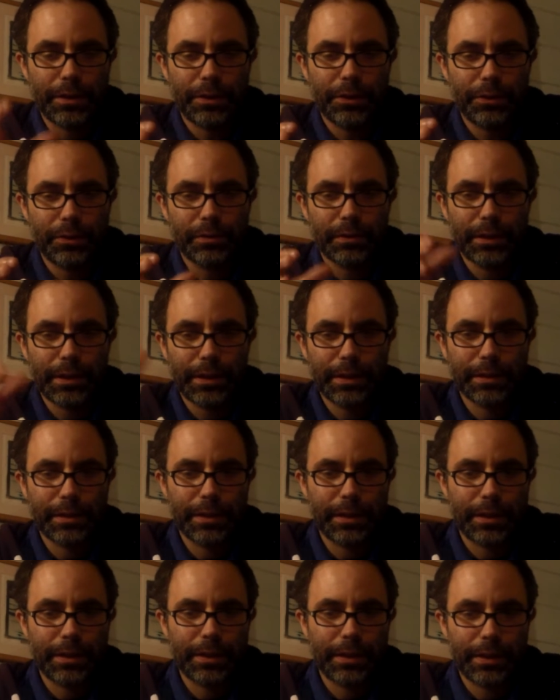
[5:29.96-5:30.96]
the
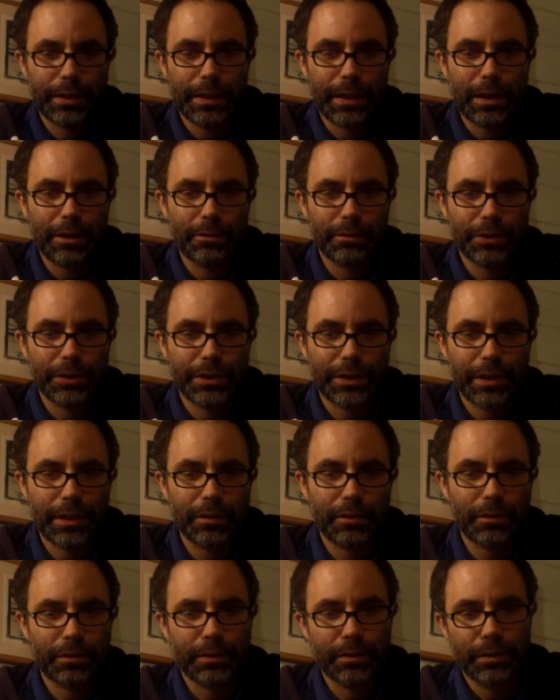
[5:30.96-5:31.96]
nucleus, and then the outer
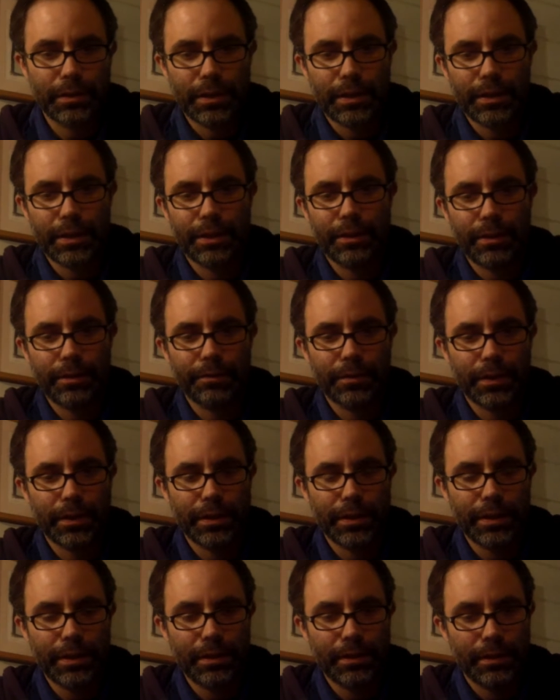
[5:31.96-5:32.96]
shells, and then you have
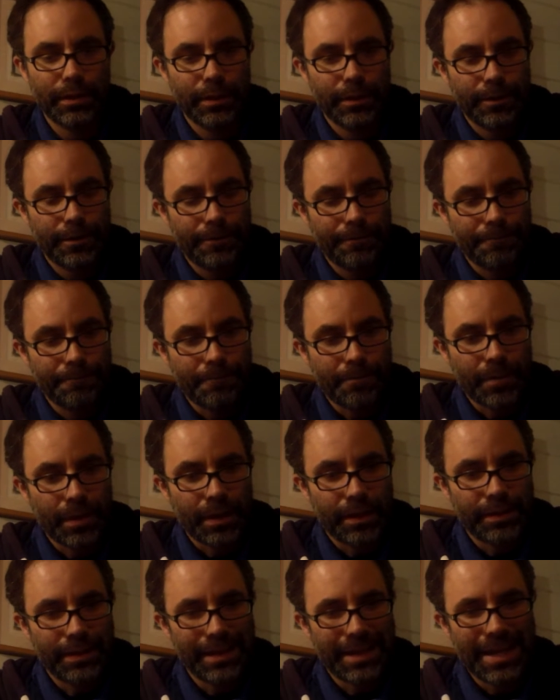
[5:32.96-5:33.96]

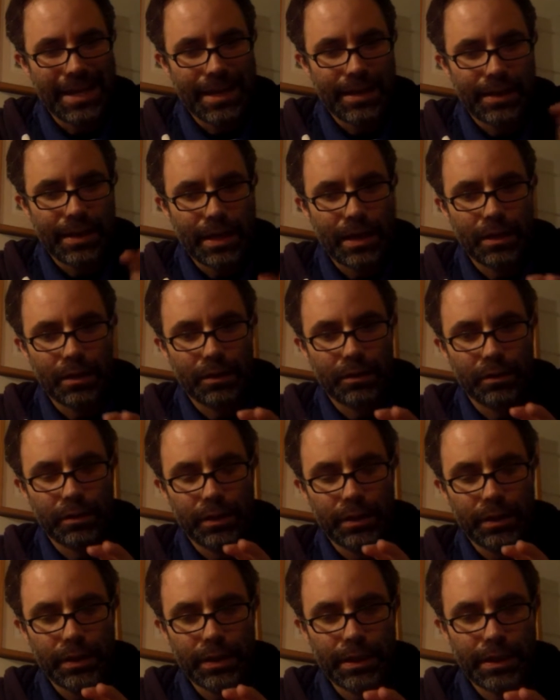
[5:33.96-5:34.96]
the N,
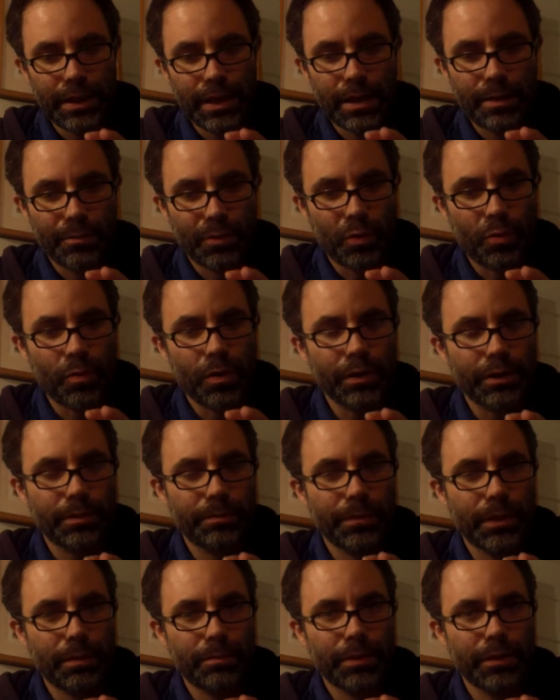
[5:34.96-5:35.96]
L, and M
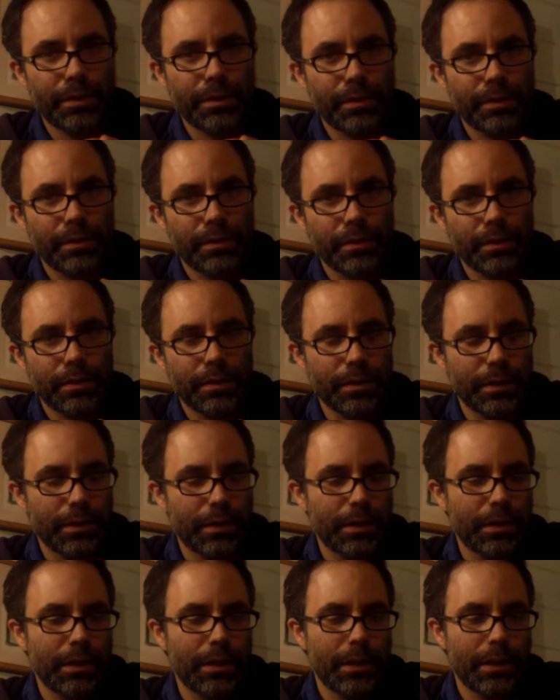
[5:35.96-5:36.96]
quantum numbers,
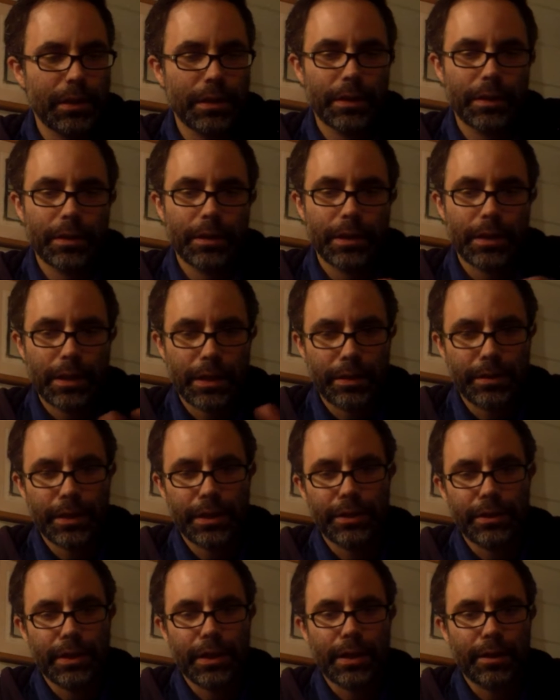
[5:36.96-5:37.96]
and
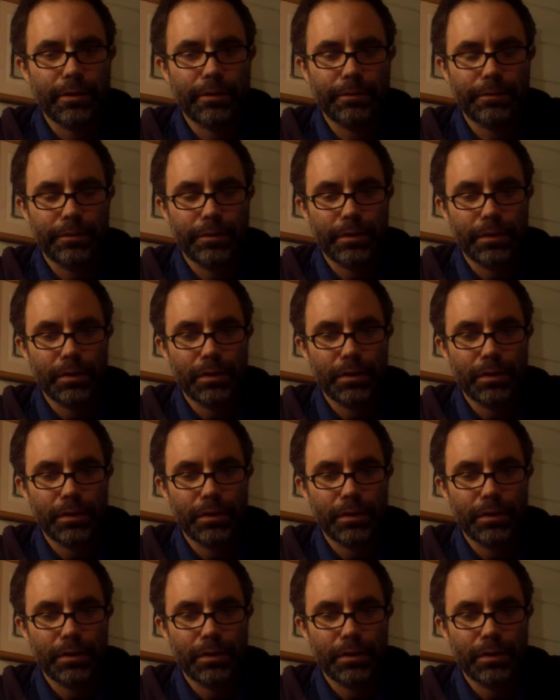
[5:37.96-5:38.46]
then you have